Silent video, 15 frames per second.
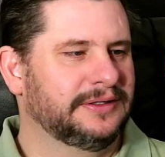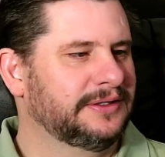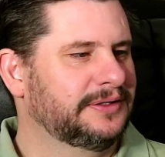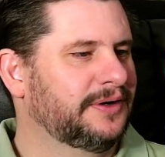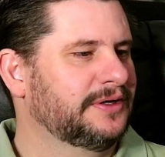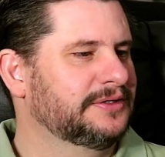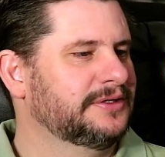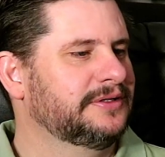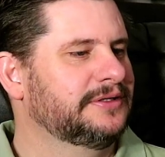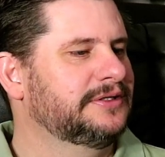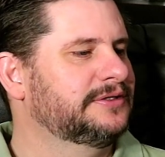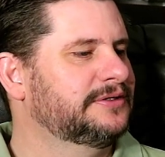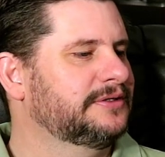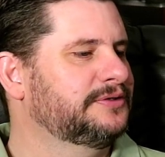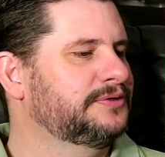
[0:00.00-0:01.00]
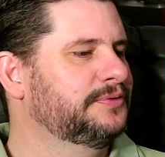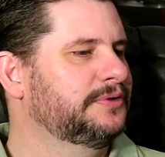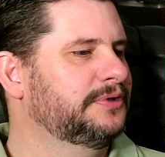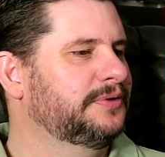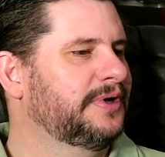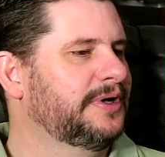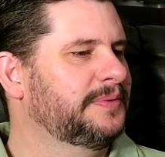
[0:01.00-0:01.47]
he does on his
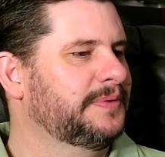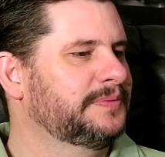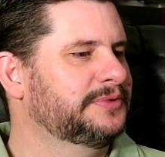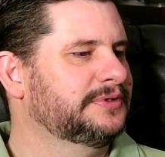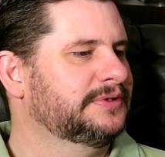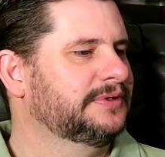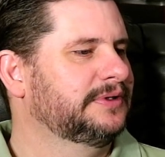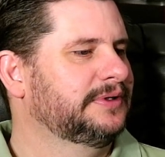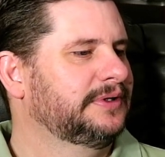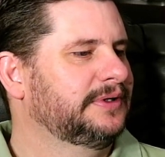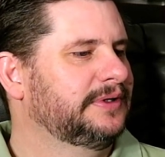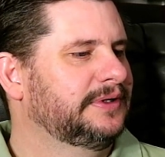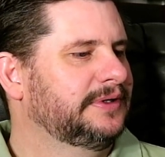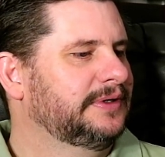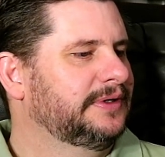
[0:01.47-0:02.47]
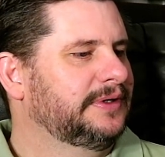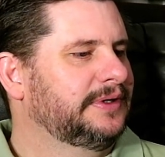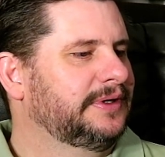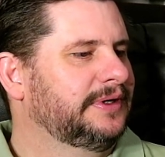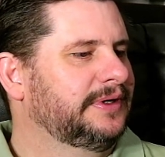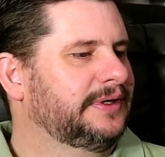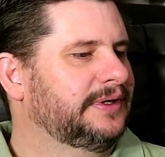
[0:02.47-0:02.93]
studio albums.
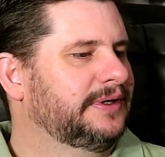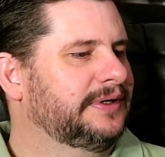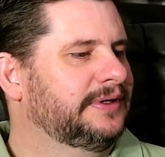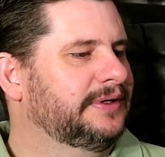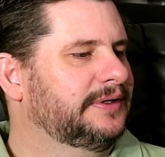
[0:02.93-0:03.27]
Uh,